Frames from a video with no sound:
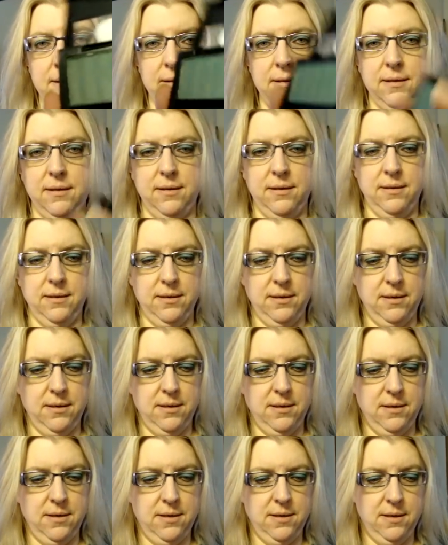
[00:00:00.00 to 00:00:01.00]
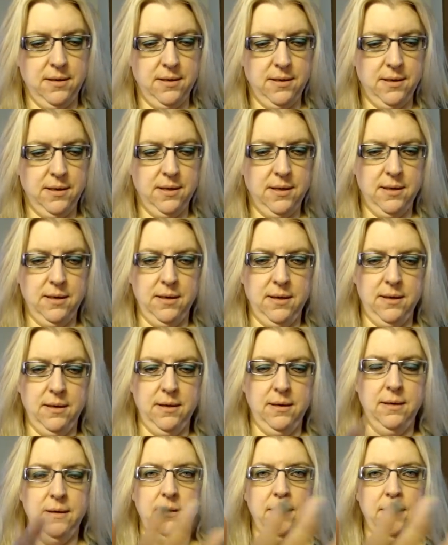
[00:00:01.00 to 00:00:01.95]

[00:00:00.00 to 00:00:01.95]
[no speech]